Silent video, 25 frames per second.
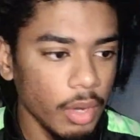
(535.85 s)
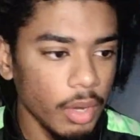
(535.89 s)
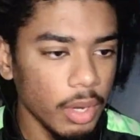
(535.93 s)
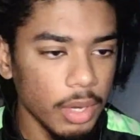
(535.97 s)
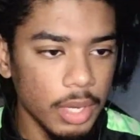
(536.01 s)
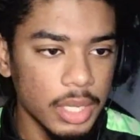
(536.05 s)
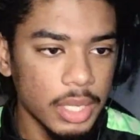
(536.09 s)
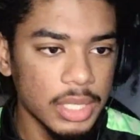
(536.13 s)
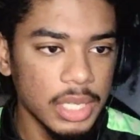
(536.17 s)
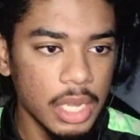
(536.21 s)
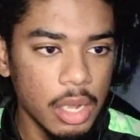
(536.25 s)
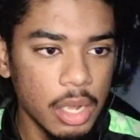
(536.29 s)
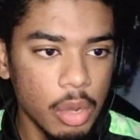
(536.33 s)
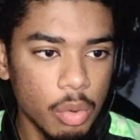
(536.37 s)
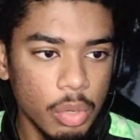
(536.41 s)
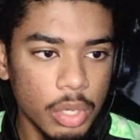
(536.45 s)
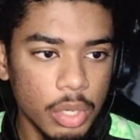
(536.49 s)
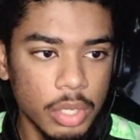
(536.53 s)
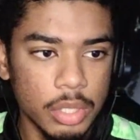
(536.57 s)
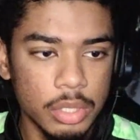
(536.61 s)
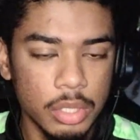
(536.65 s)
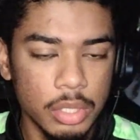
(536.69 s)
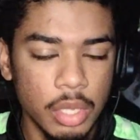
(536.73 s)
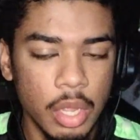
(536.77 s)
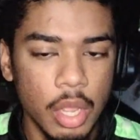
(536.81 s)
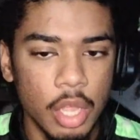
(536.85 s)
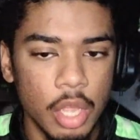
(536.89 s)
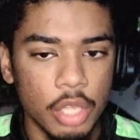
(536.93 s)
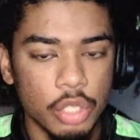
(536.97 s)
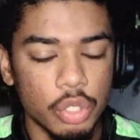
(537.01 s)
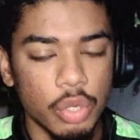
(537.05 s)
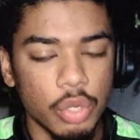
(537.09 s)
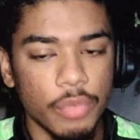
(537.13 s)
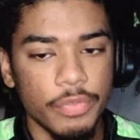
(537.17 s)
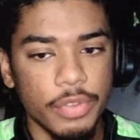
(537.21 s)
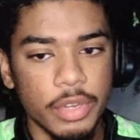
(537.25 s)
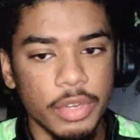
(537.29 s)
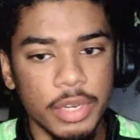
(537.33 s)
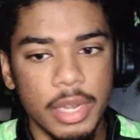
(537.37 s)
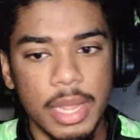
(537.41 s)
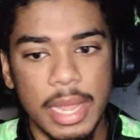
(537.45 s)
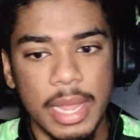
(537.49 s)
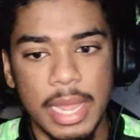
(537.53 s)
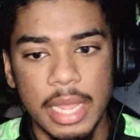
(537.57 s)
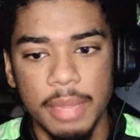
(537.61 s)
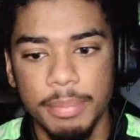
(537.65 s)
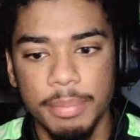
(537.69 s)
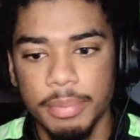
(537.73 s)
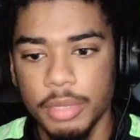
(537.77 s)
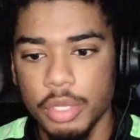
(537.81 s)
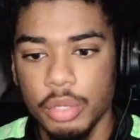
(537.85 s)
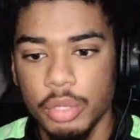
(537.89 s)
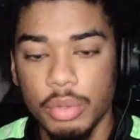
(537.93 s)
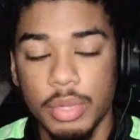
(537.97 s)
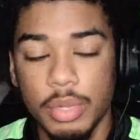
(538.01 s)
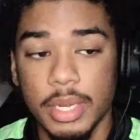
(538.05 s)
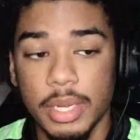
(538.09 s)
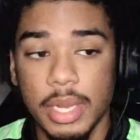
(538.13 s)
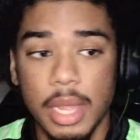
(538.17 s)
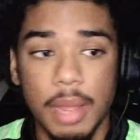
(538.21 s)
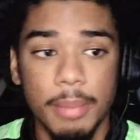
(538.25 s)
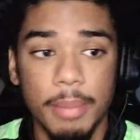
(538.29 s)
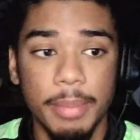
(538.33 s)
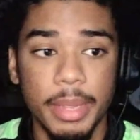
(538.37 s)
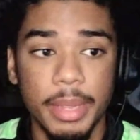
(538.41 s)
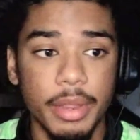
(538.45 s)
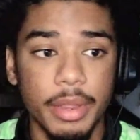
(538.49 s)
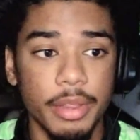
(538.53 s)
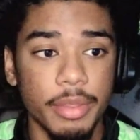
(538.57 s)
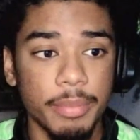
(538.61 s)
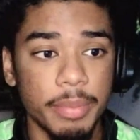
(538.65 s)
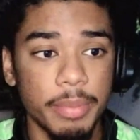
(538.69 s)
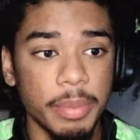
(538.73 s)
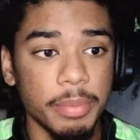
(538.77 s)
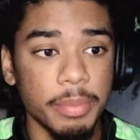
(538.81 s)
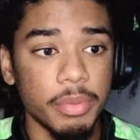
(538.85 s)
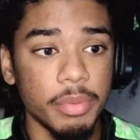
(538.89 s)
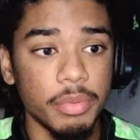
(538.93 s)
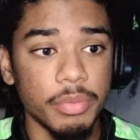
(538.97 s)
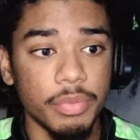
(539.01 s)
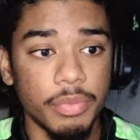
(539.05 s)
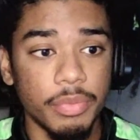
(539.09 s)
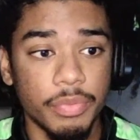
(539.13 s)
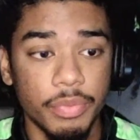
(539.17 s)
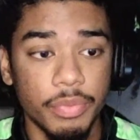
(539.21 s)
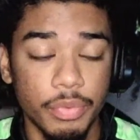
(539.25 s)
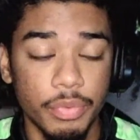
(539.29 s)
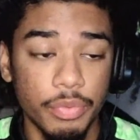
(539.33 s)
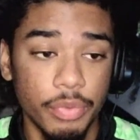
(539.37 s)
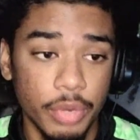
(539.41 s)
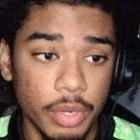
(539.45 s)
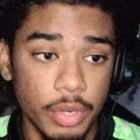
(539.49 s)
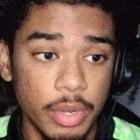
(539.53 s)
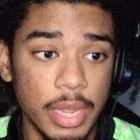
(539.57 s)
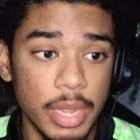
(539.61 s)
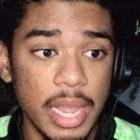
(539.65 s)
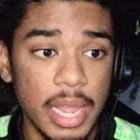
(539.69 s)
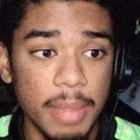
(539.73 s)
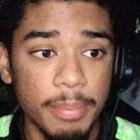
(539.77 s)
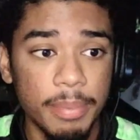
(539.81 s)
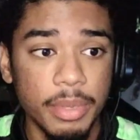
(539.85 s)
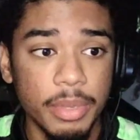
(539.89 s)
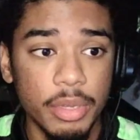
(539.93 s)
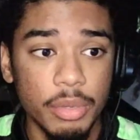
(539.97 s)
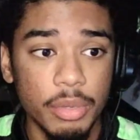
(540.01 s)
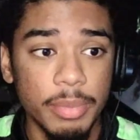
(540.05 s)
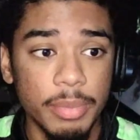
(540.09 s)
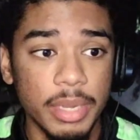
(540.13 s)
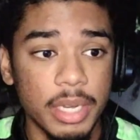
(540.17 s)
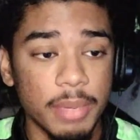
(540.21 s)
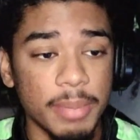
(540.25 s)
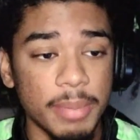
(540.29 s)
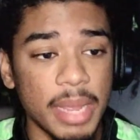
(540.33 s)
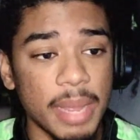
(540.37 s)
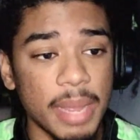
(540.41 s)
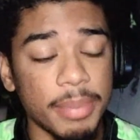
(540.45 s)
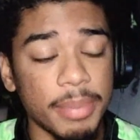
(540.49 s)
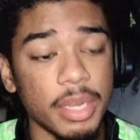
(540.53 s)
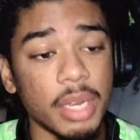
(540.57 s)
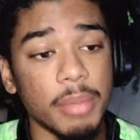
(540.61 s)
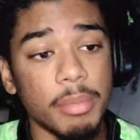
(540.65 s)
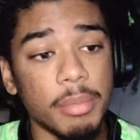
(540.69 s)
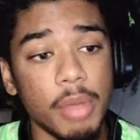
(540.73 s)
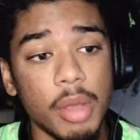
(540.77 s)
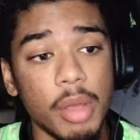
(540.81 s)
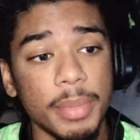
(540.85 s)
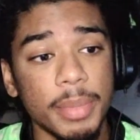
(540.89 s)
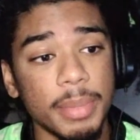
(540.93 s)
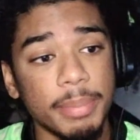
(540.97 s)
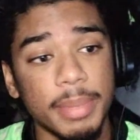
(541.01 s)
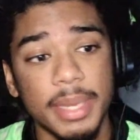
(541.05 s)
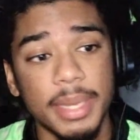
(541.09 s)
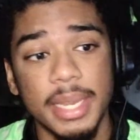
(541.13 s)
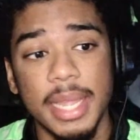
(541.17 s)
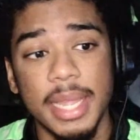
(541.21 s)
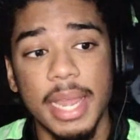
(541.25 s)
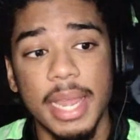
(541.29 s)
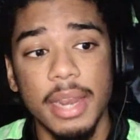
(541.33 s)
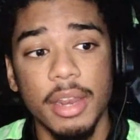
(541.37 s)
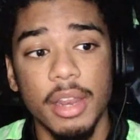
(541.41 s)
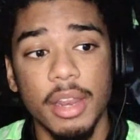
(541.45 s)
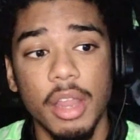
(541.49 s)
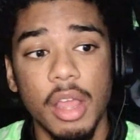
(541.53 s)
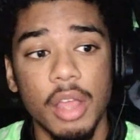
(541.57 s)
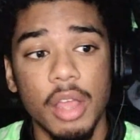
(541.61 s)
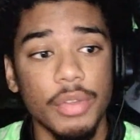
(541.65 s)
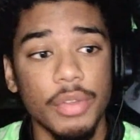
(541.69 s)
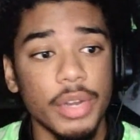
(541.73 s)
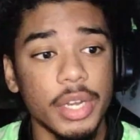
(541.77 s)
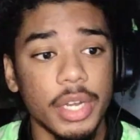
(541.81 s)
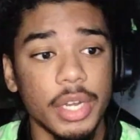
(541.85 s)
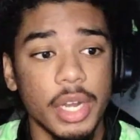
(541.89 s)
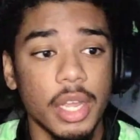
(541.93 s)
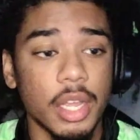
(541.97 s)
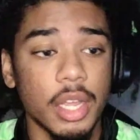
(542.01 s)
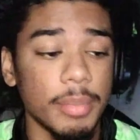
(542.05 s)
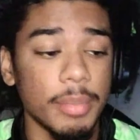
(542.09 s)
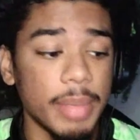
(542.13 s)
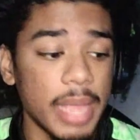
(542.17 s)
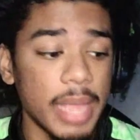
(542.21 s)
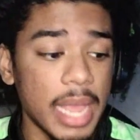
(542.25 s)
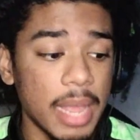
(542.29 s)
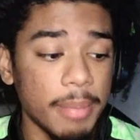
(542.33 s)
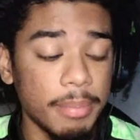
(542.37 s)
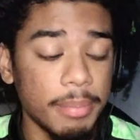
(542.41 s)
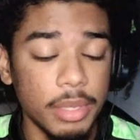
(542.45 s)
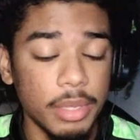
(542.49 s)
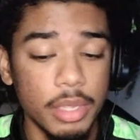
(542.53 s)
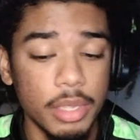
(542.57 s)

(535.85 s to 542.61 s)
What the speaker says: That's how it works. So if you're not happy, you cannot make other people for real happy. You'll make them happy in a moment, but in the long run, they're not going to be happy.